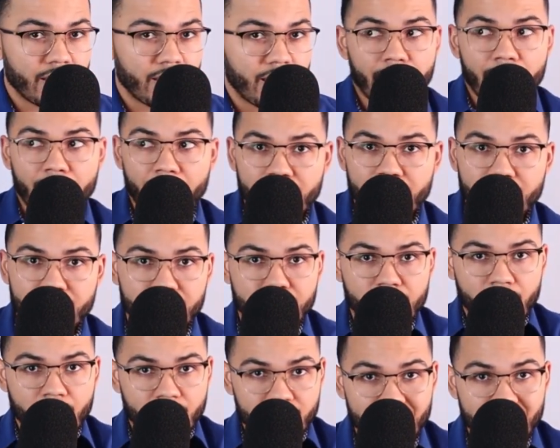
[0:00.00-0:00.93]
and
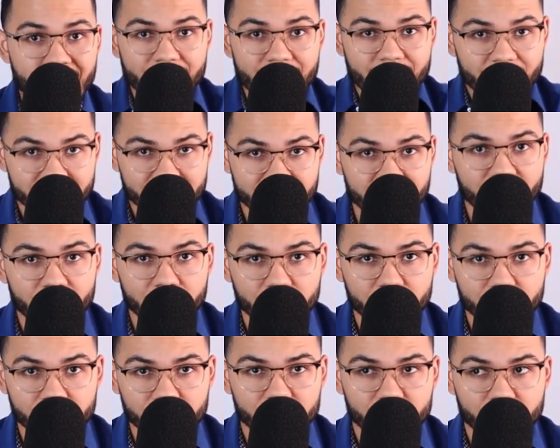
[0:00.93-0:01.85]
and then that's it.
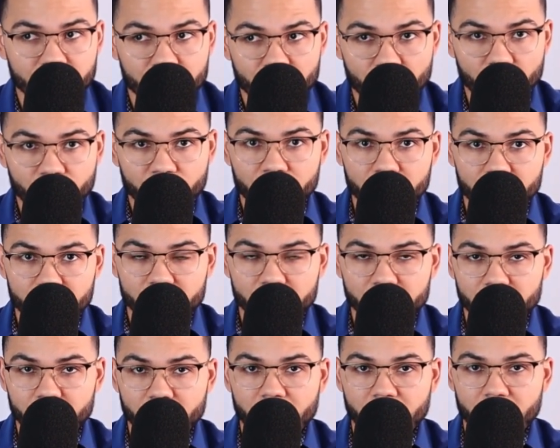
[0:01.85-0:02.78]
It's over,
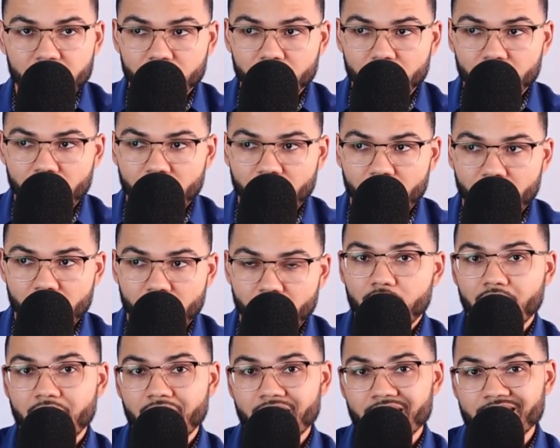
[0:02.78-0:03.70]
right?
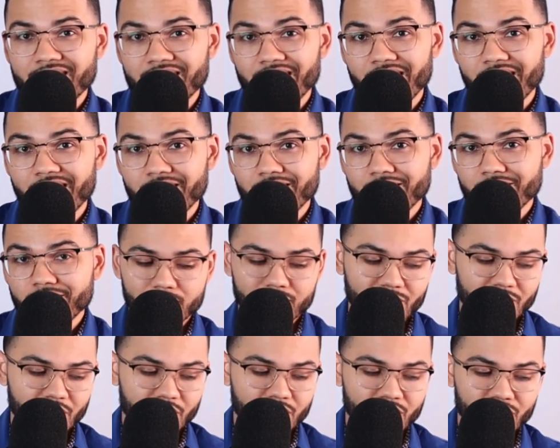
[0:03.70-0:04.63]
And then
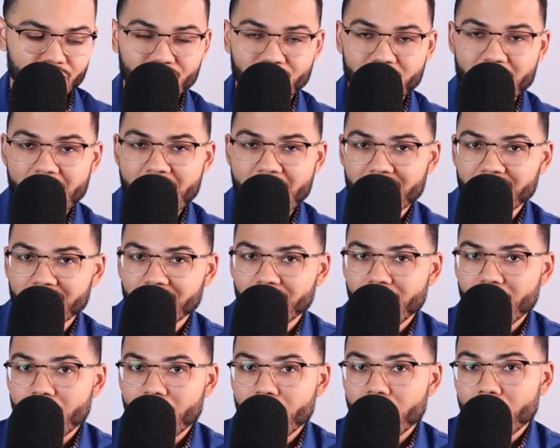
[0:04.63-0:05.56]
you've got to
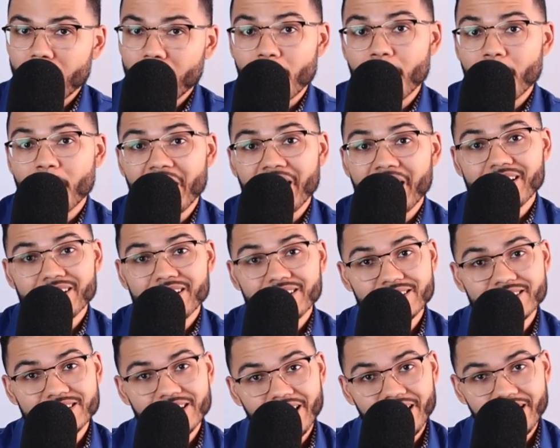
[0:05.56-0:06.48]

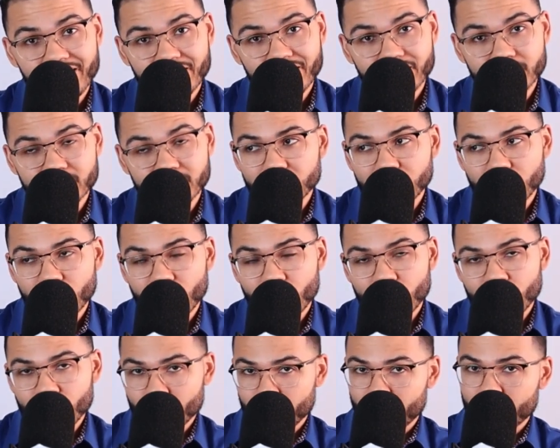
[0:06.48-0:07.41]
maintain
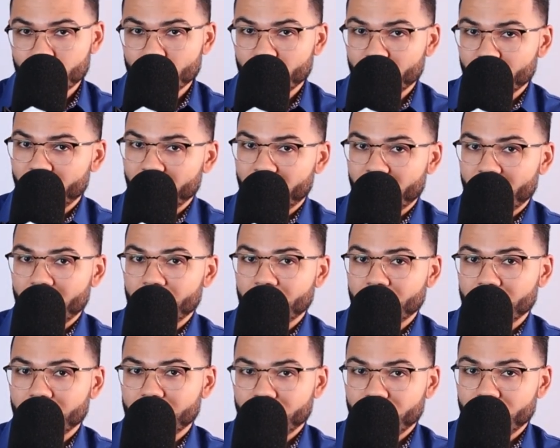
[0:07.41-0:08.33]
your
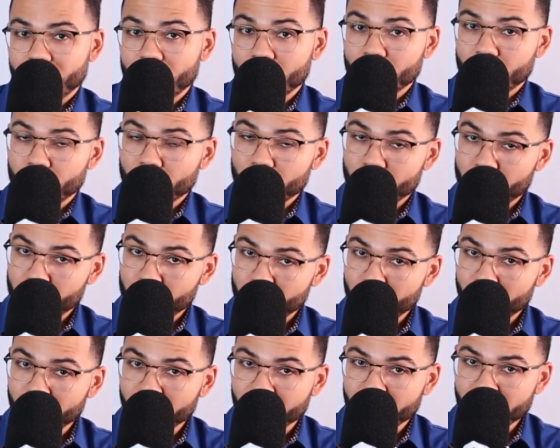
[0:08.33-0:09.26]
certification. There's
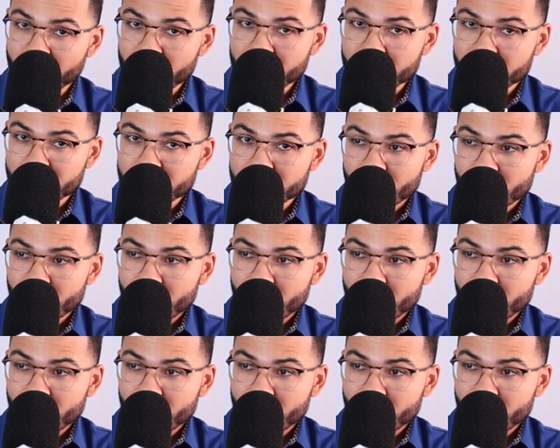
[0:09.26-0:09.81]
renewal fees.